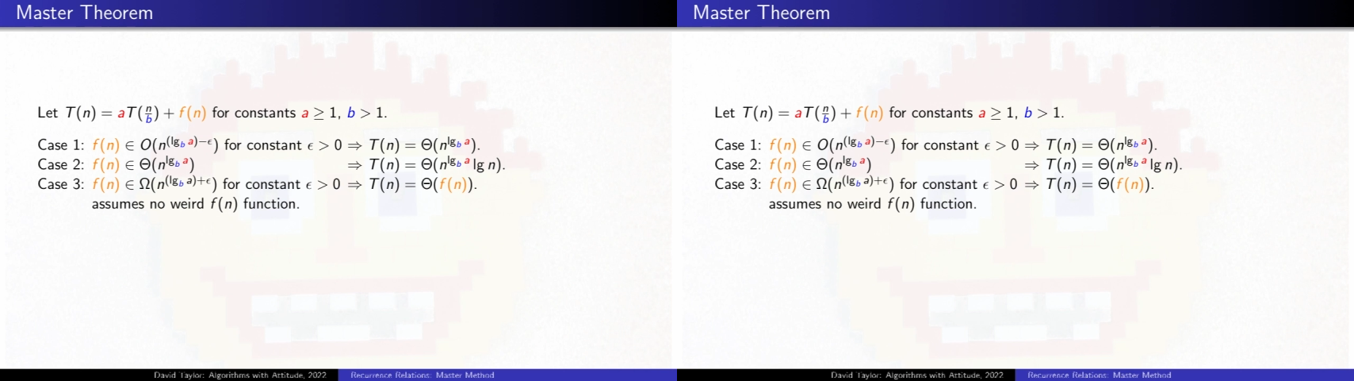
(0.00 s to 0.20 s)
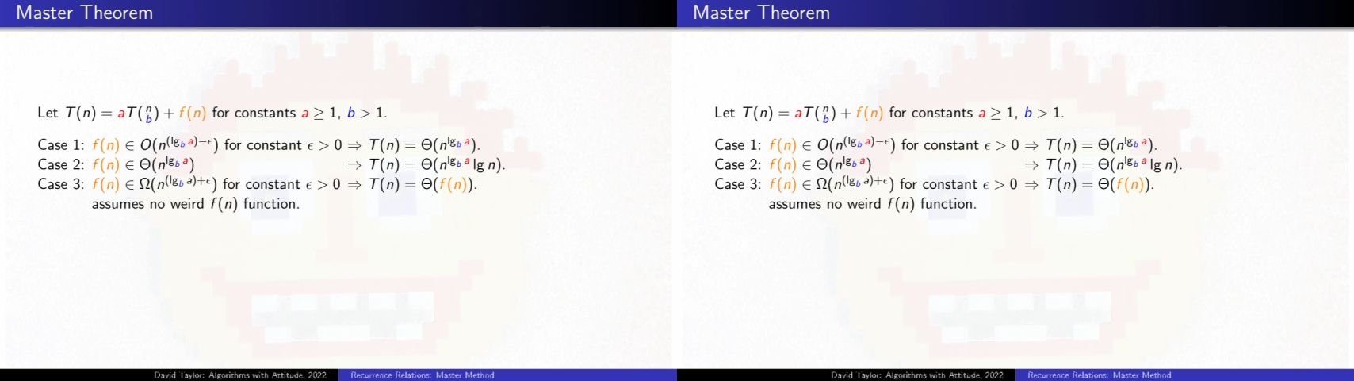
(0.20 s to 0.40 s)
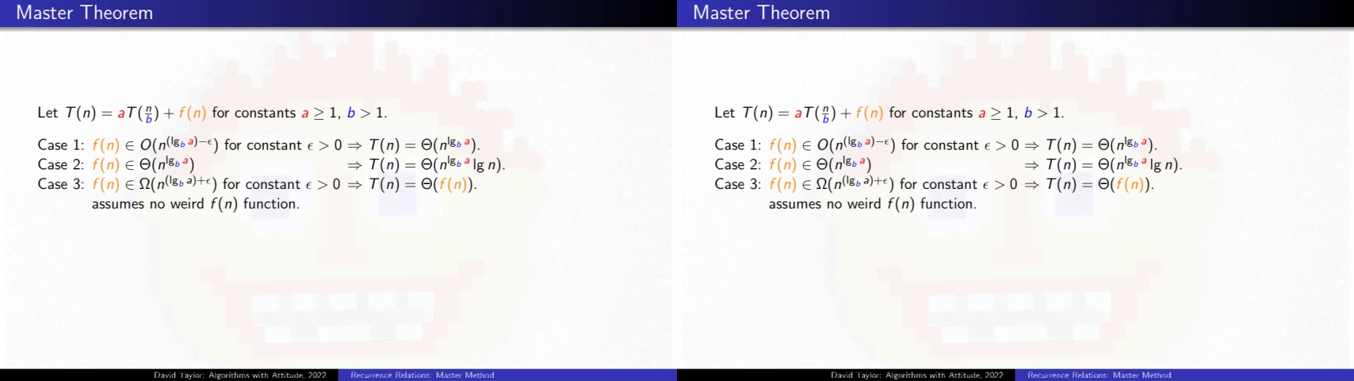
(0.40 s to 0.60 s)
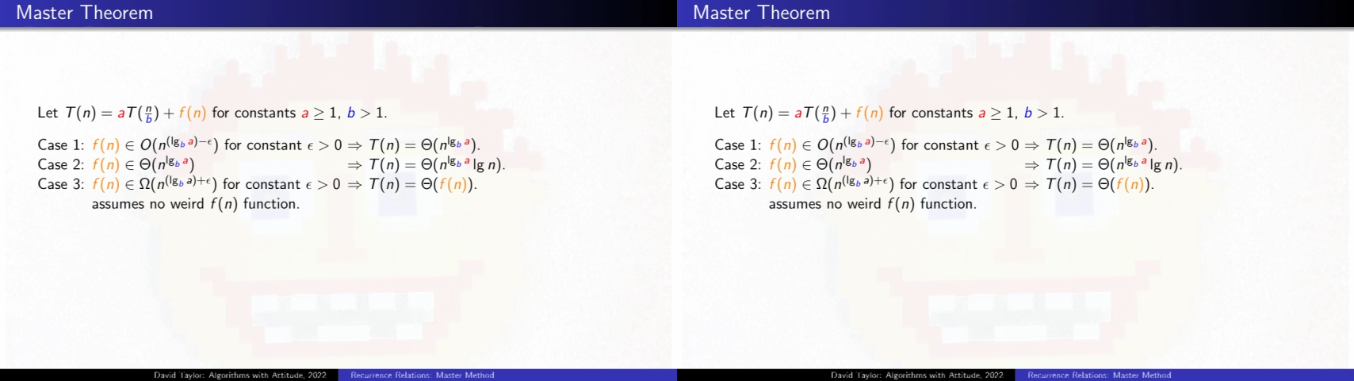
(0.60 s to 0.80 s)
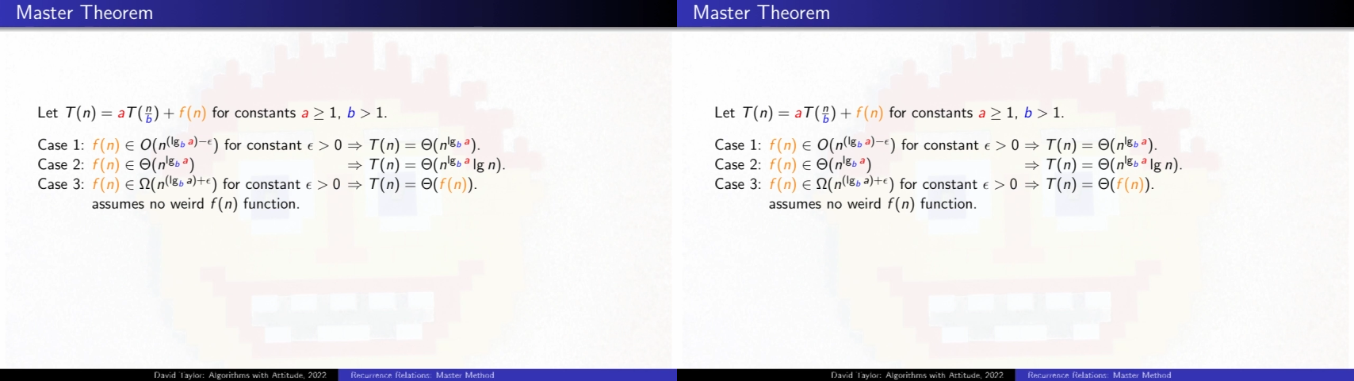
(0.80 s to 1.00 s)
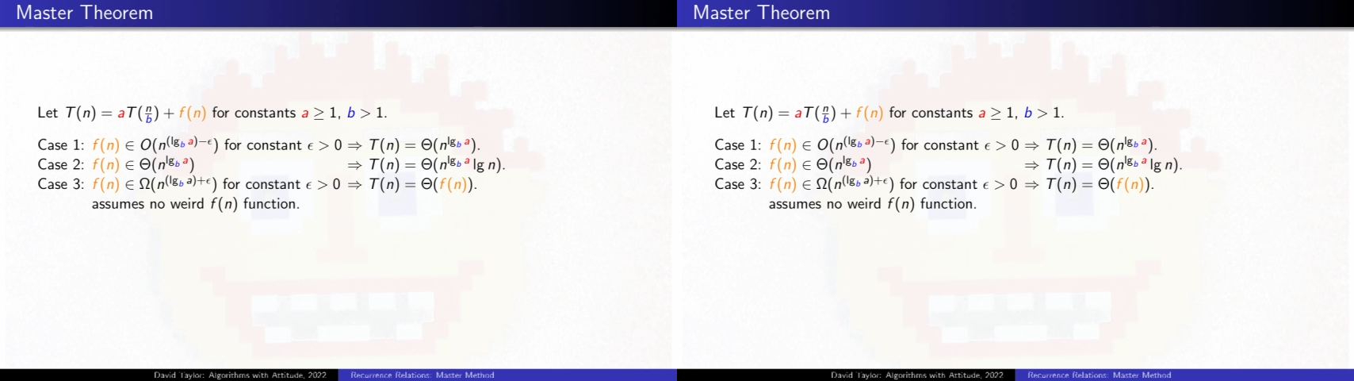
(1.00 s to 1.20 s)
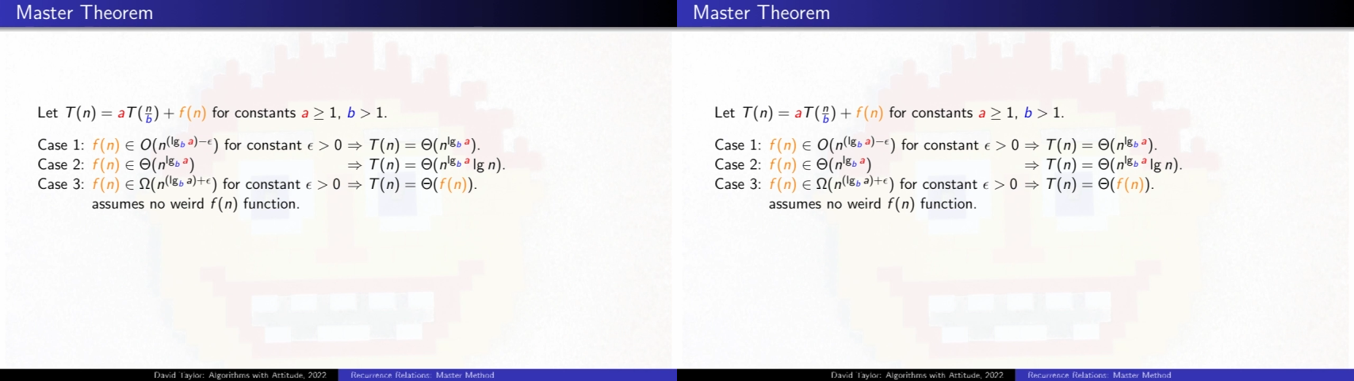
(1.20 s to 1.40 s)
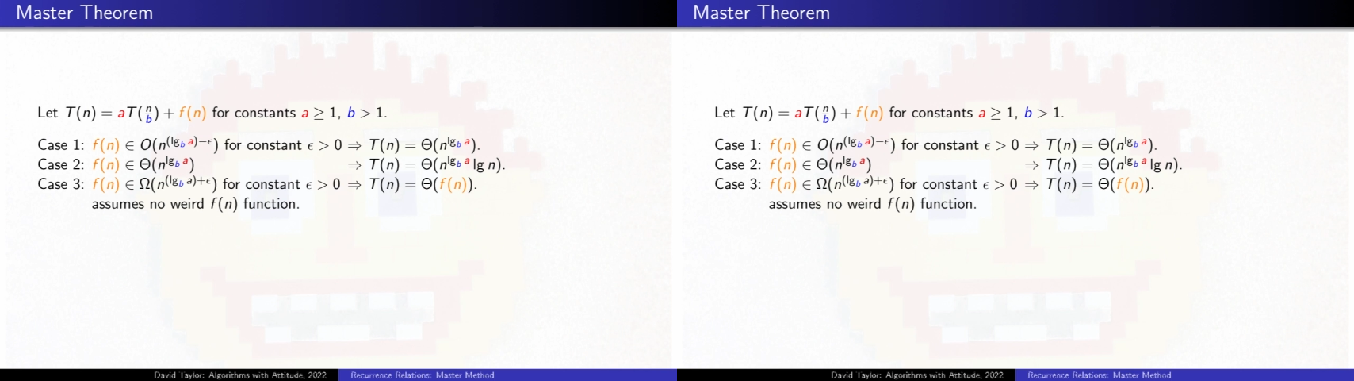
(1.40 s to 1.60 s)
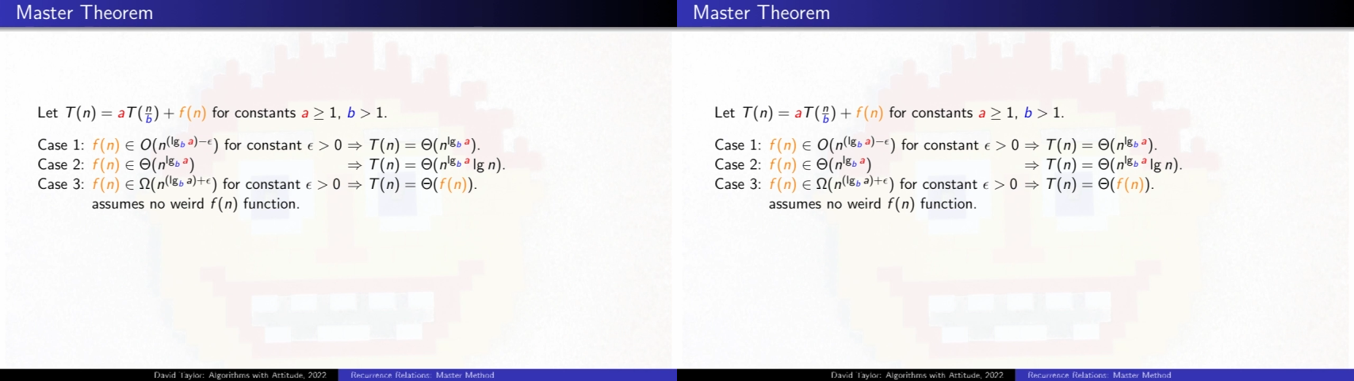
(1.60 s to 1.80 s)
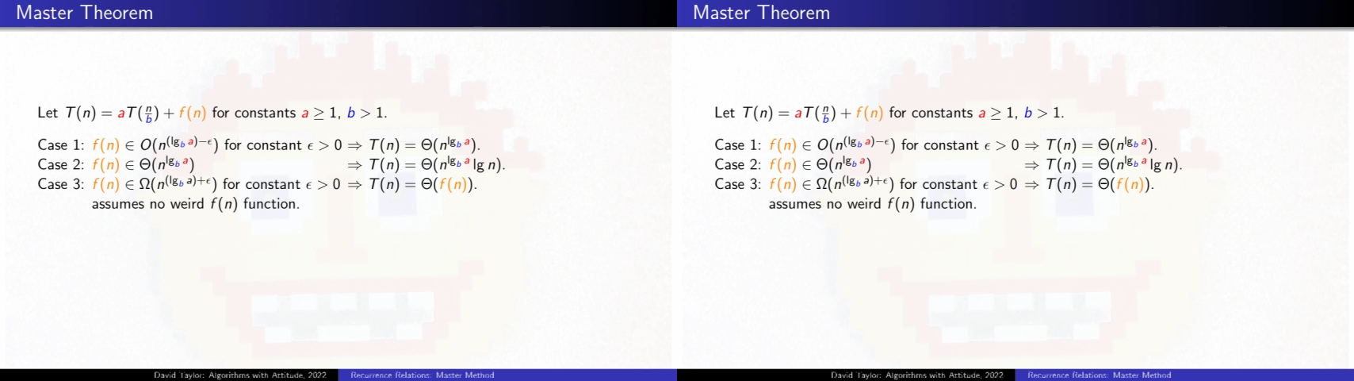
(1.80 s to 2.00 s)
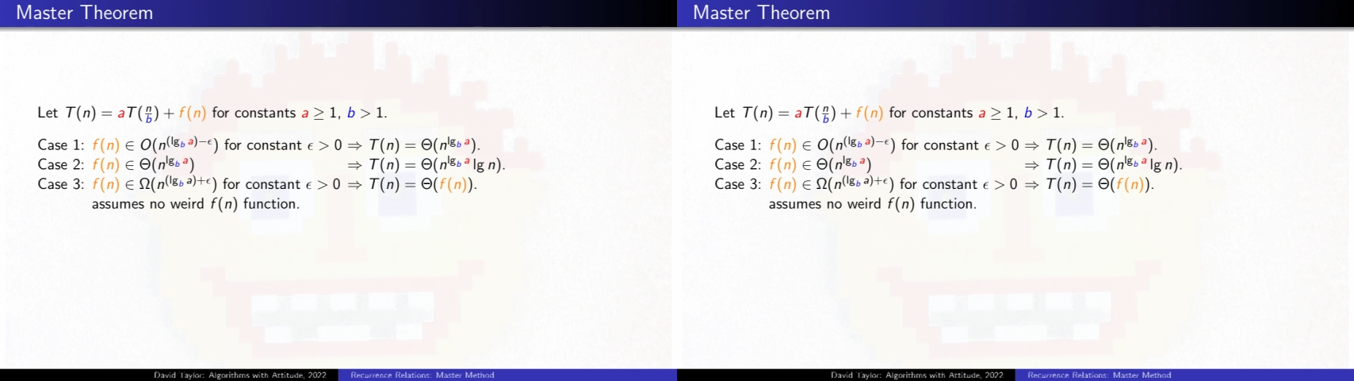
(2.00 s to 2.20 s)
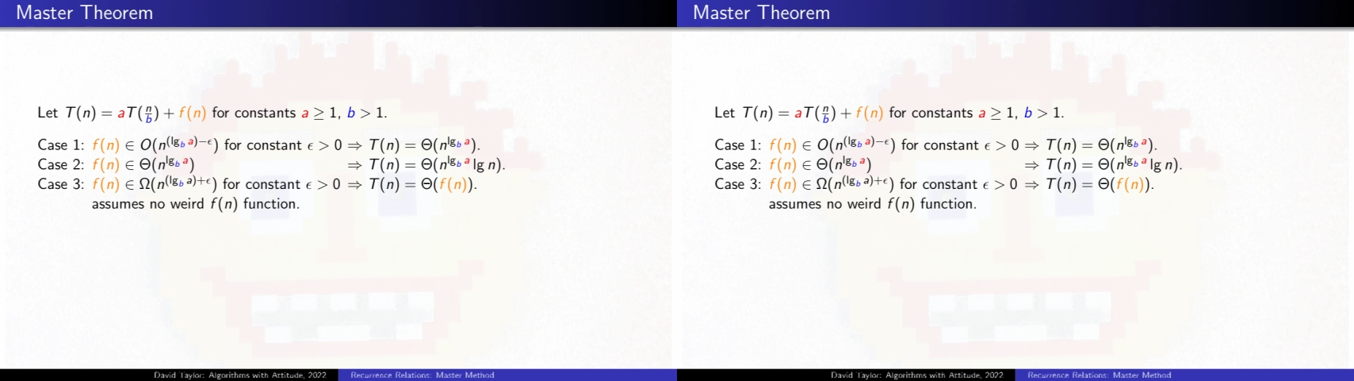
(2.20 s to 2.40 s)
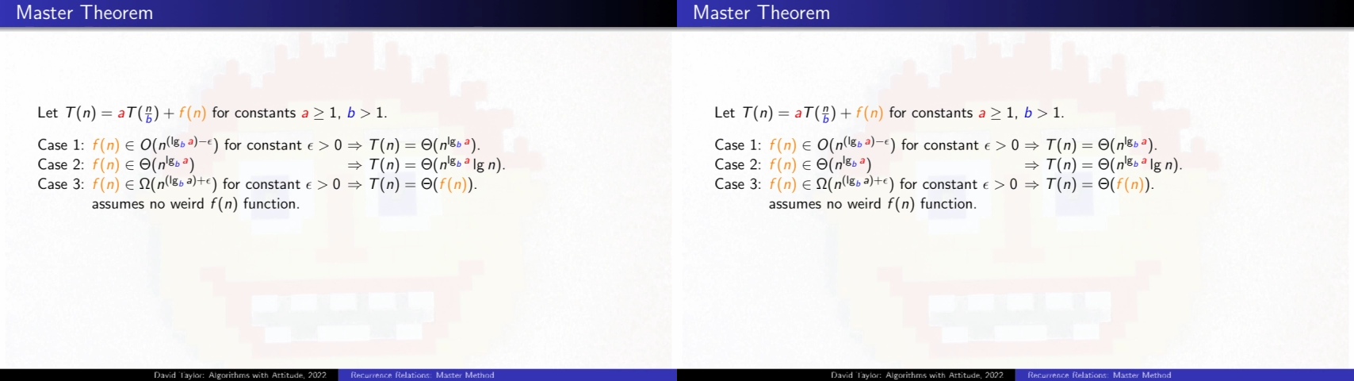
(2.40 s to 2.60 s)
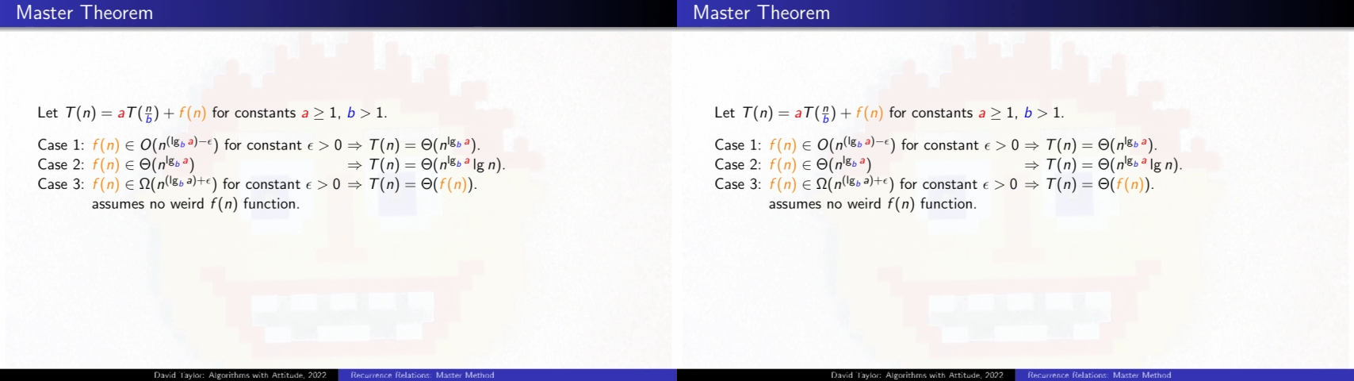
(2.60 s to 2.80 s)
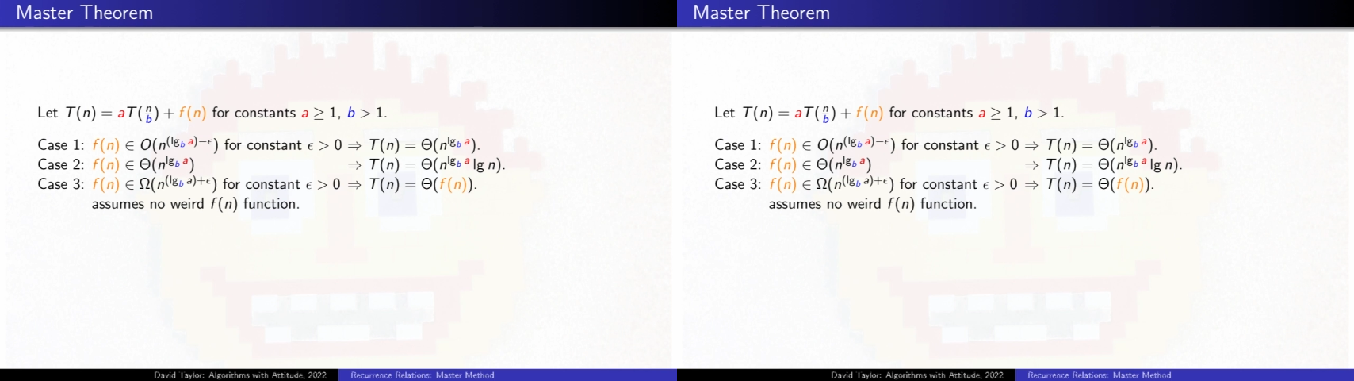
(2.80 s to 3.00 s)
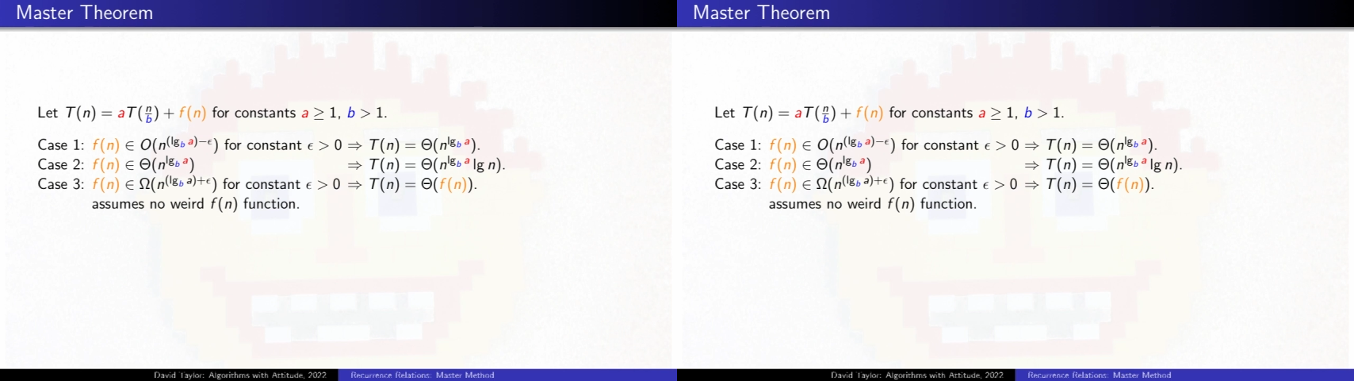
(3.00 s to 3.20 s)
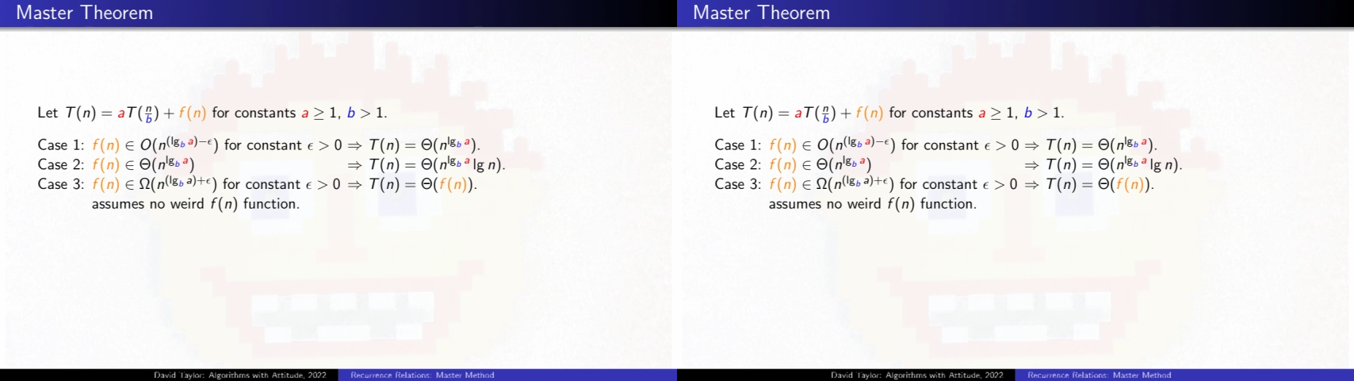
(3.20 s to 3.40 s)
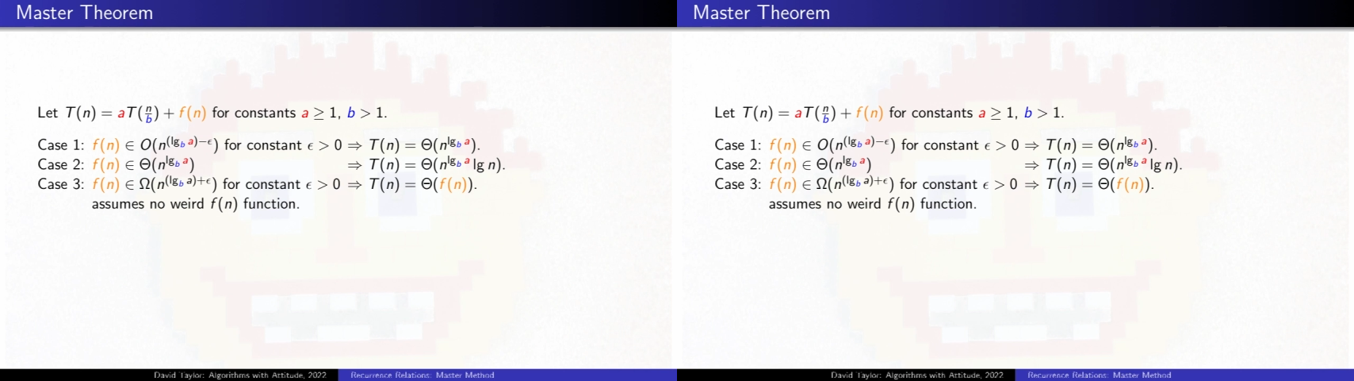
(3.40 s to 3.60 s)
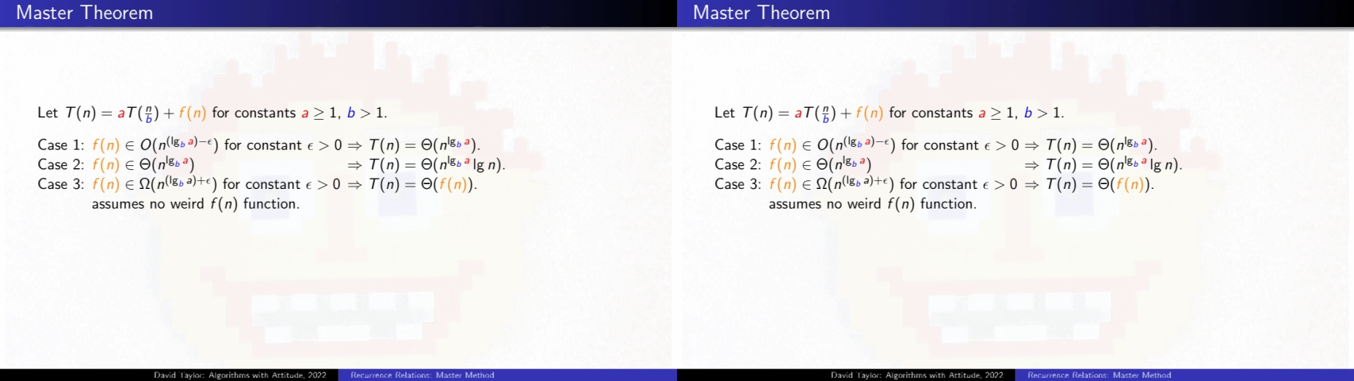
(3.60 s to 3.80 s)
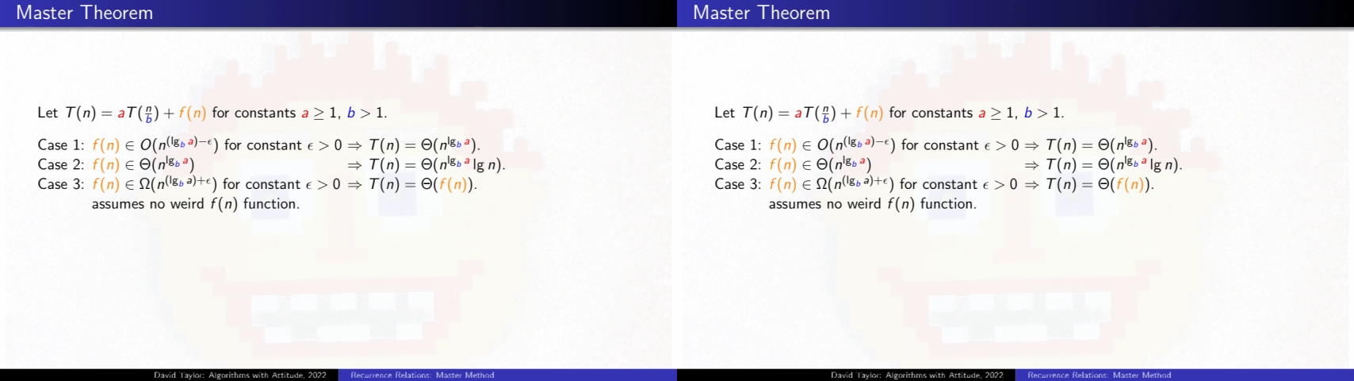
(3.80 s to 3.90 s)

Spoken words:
Nobody's mouth can be seen.